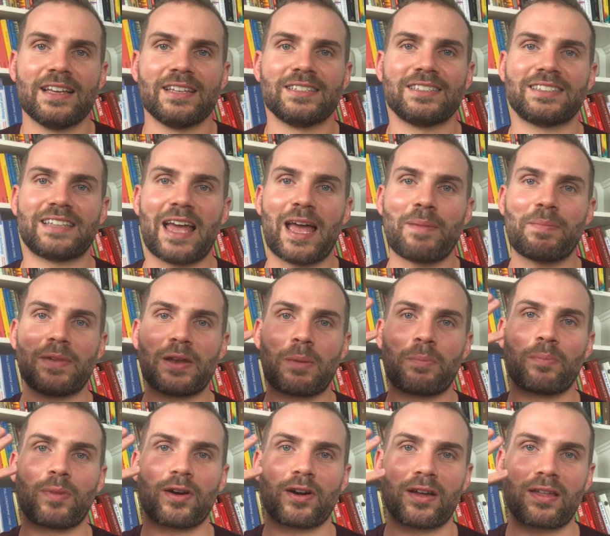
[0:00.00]
Step
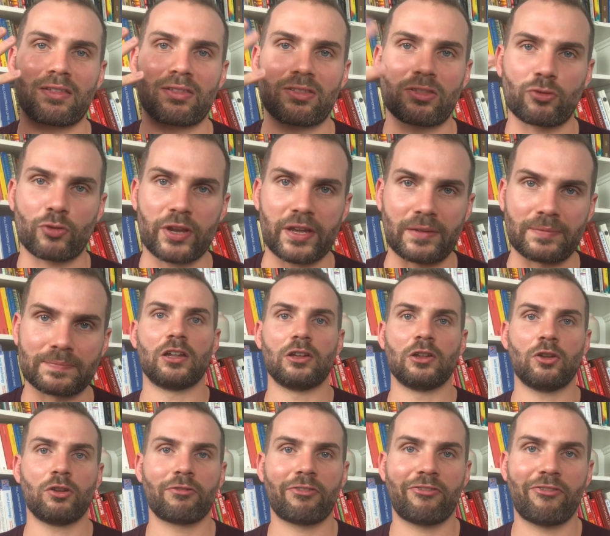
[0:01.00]
number 3,
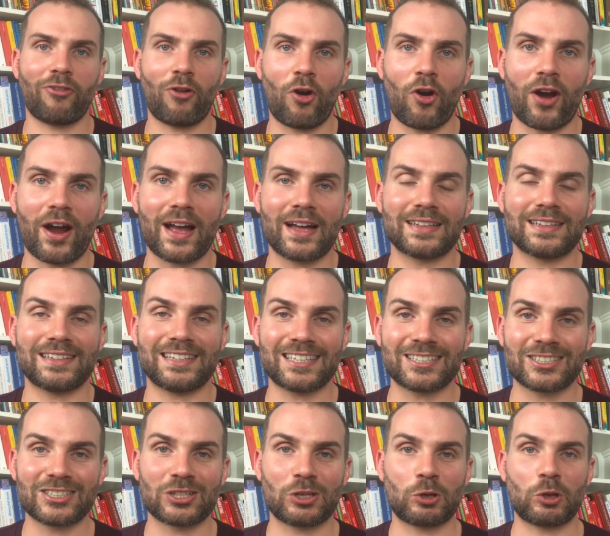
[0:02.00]
look for
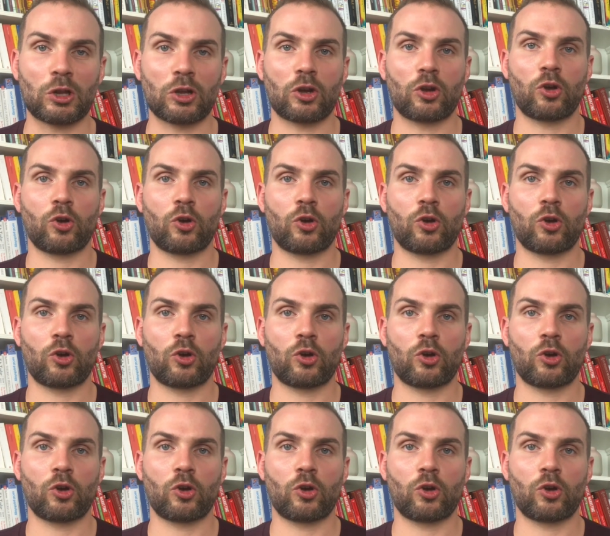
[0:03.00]
additional